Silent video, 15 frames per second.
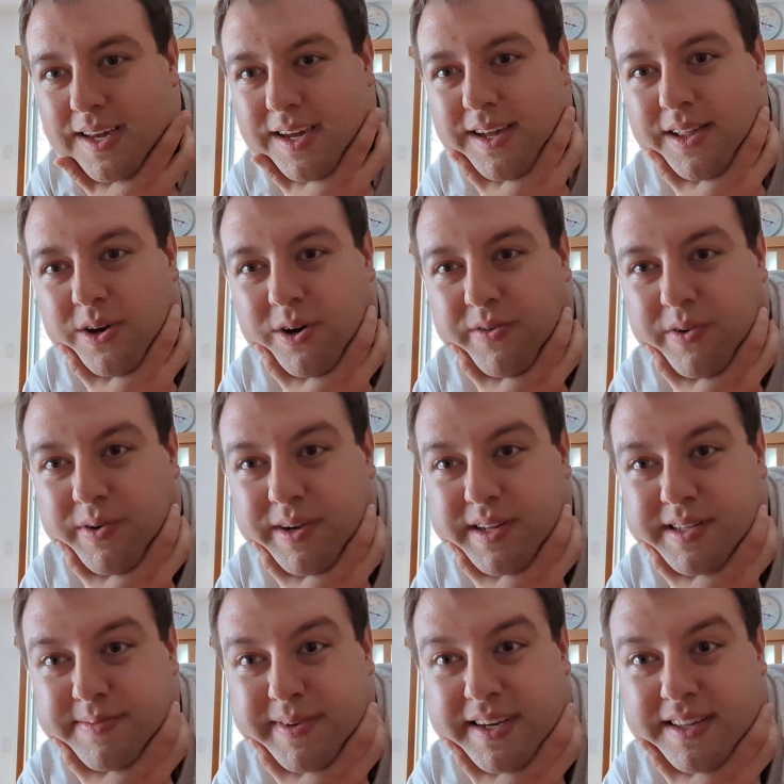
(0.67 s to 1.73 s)
Hello everyone,
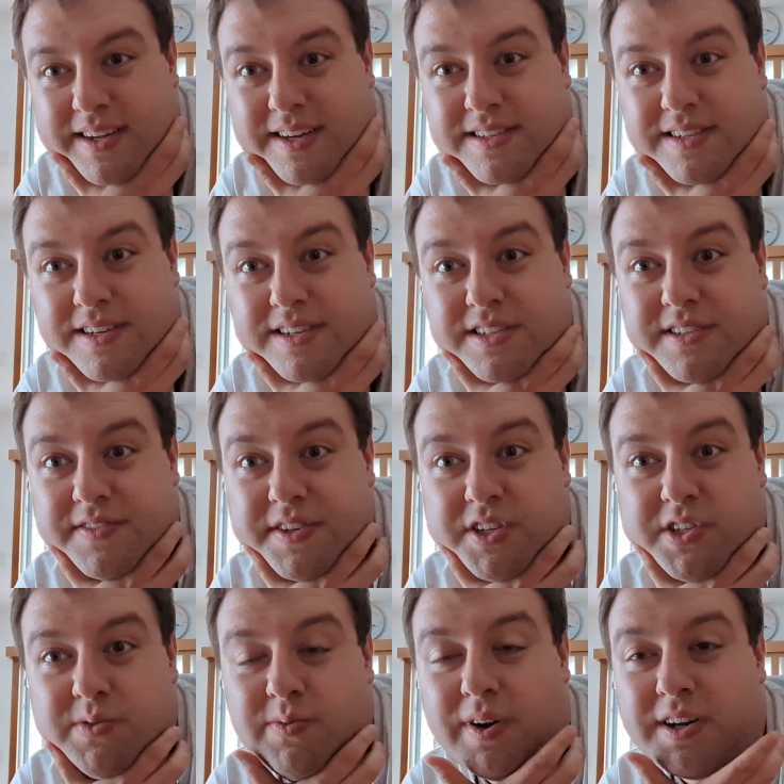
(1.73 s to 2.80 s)
it's me Clayton. I just
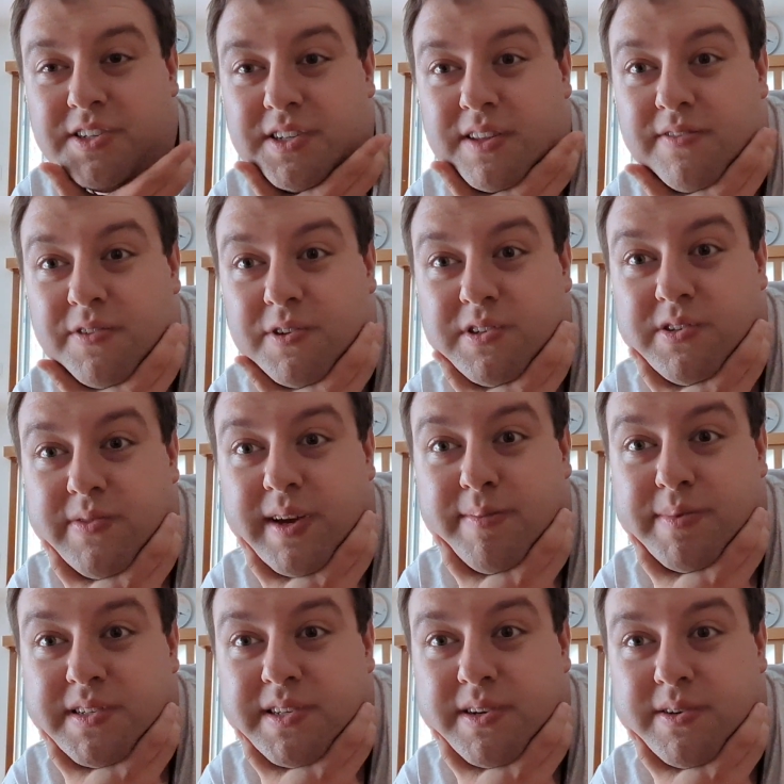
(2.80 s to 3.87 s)
finished watching the first three
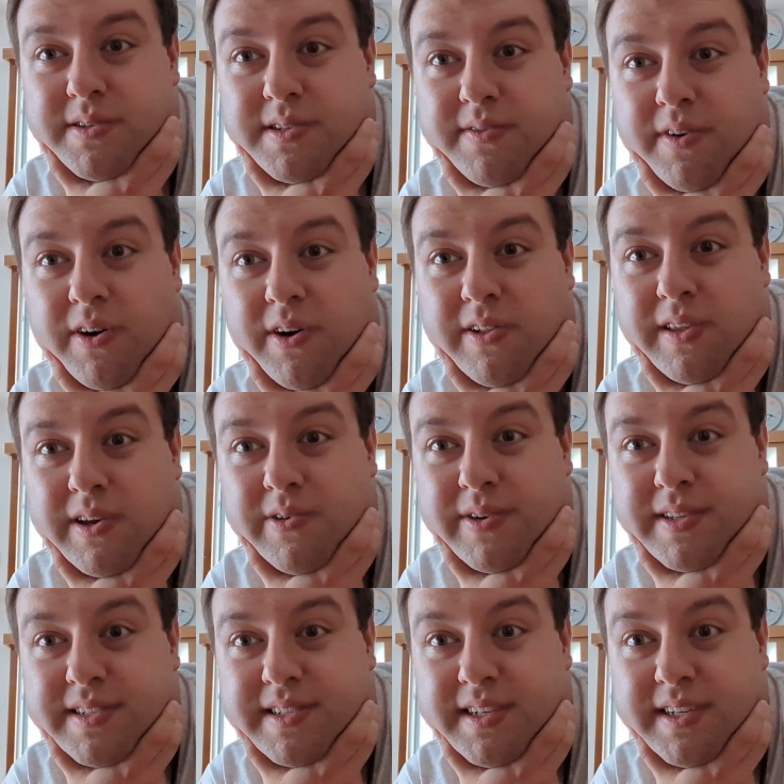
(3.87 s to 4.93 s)
episodes of Harley
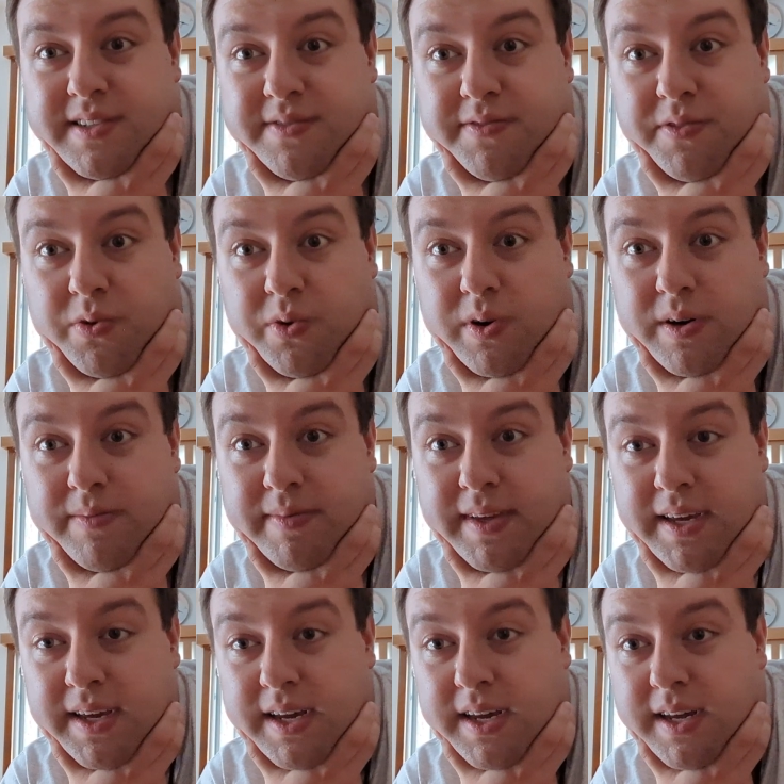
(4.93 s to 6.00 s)
Quinn Season 4.
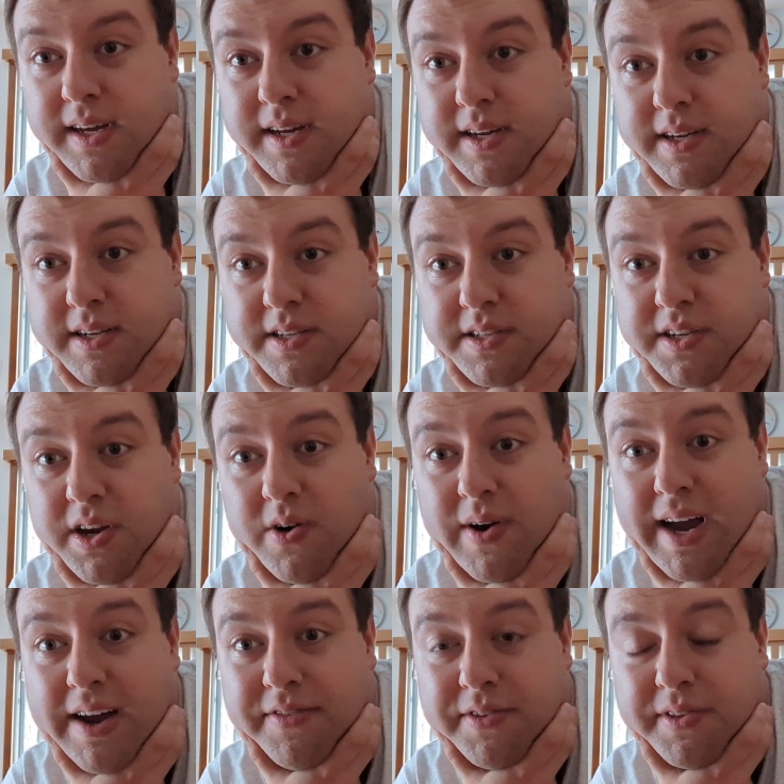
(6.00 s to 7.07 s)
So
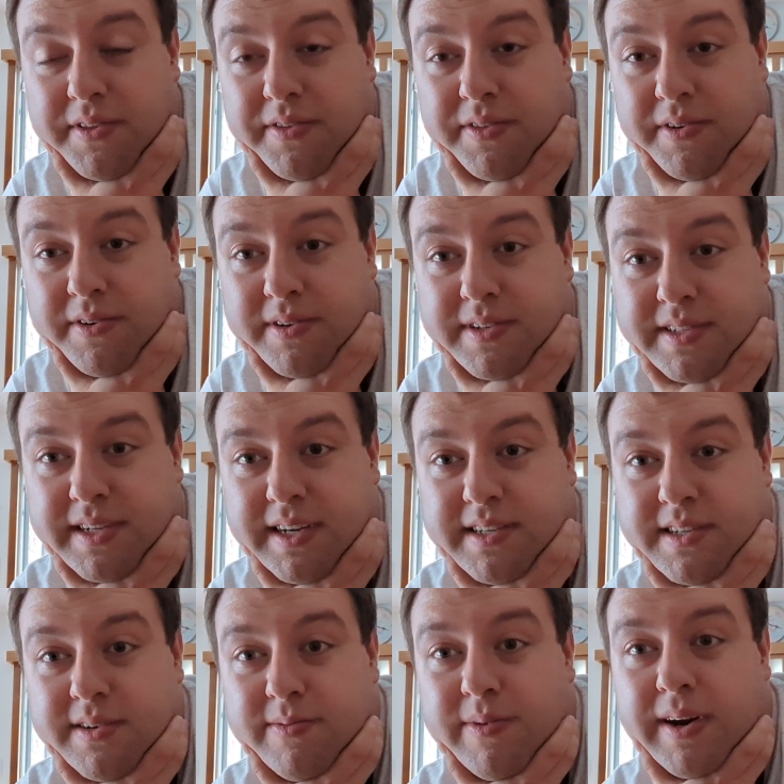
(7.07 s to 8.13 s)
after the third
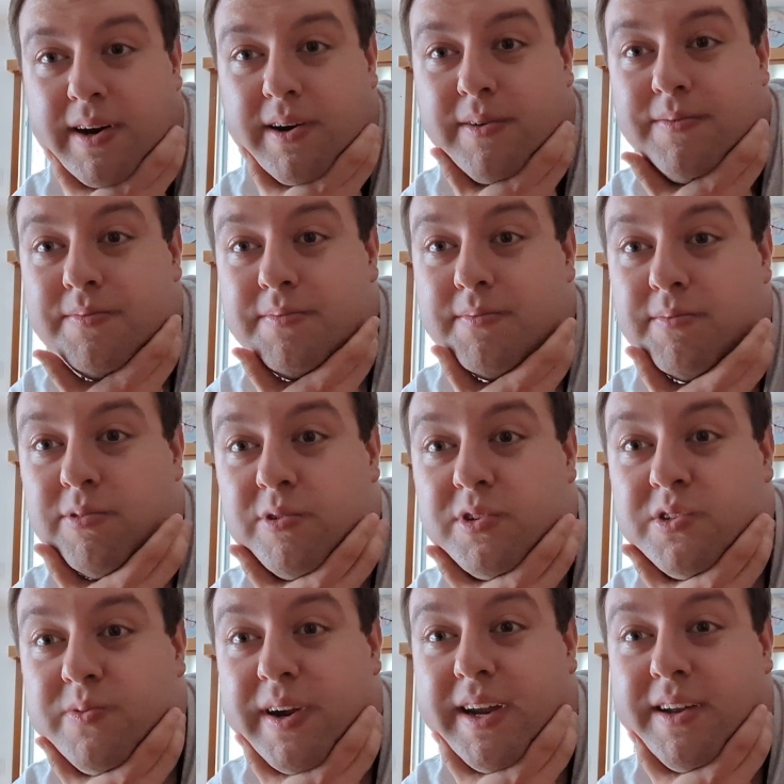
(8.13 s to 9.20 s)
season, where
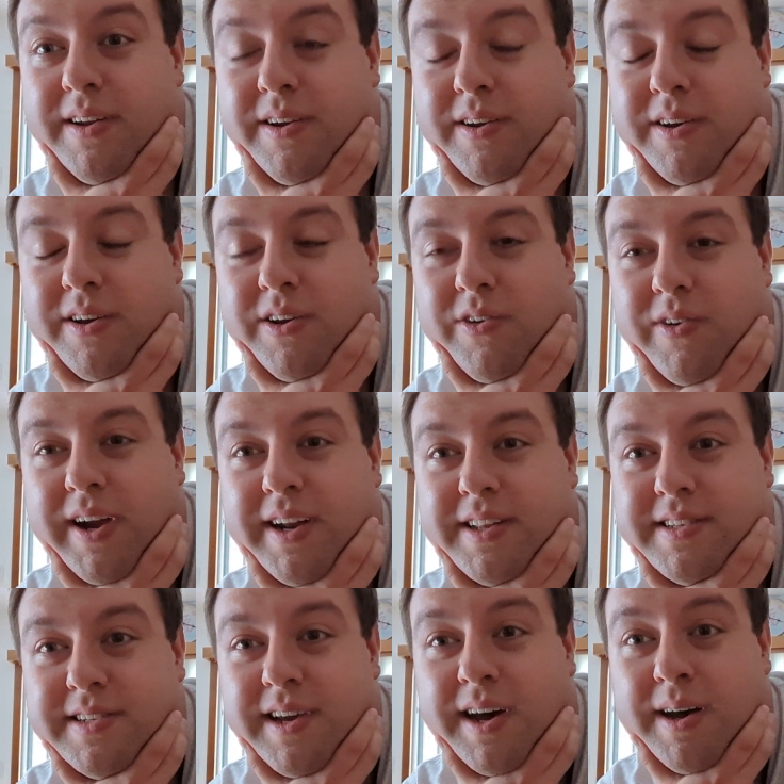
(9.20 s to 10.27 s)
Bruce Wayne
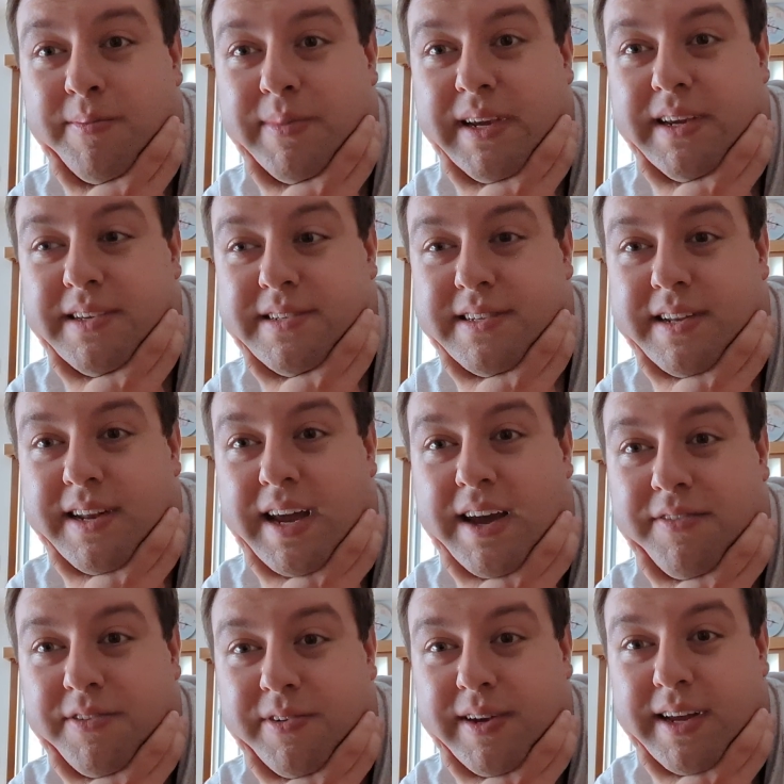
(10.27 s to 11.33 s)
created zombies and
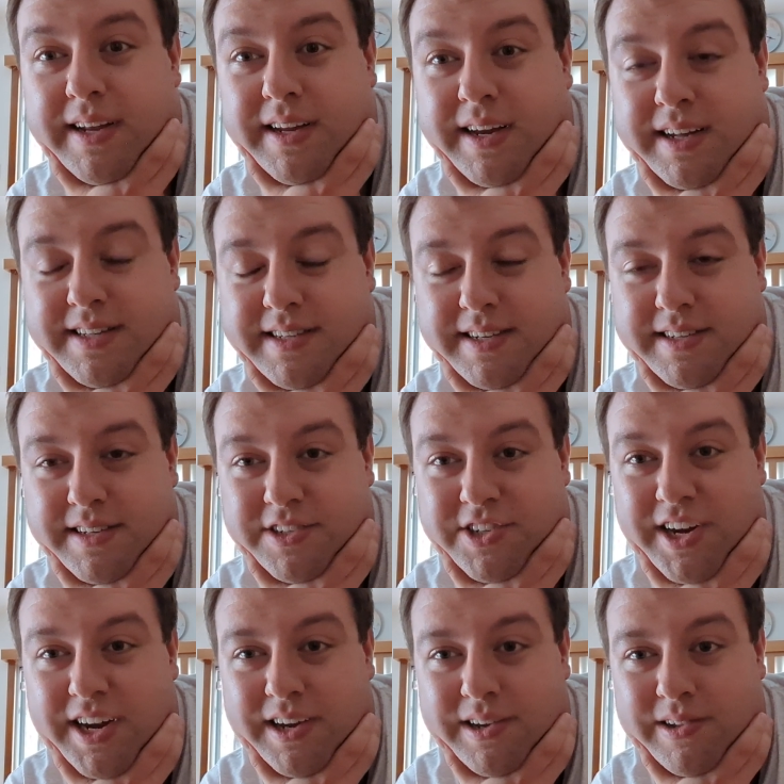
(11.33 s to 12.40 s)
after he got sent to
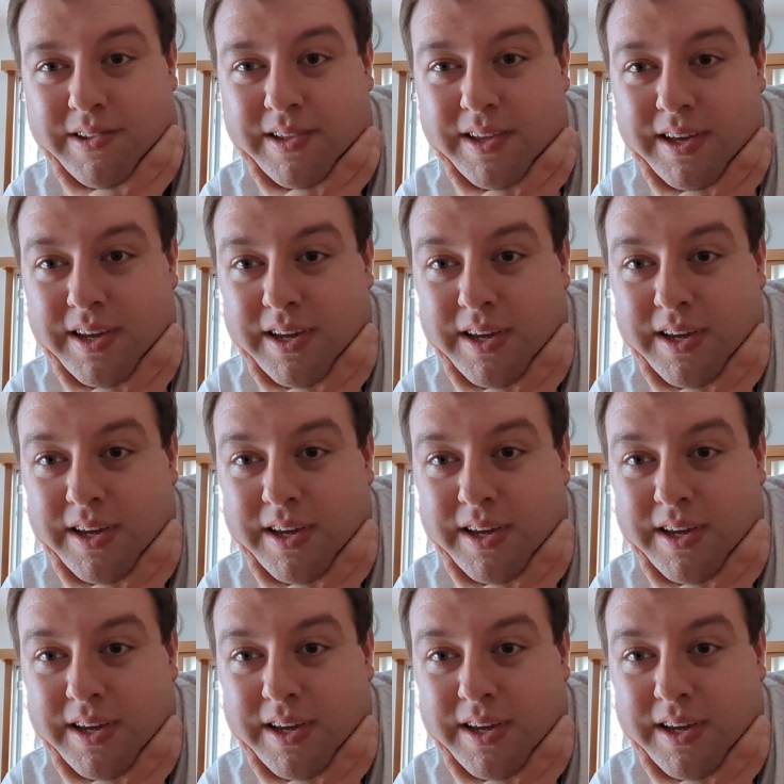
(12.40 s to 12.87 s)
jail,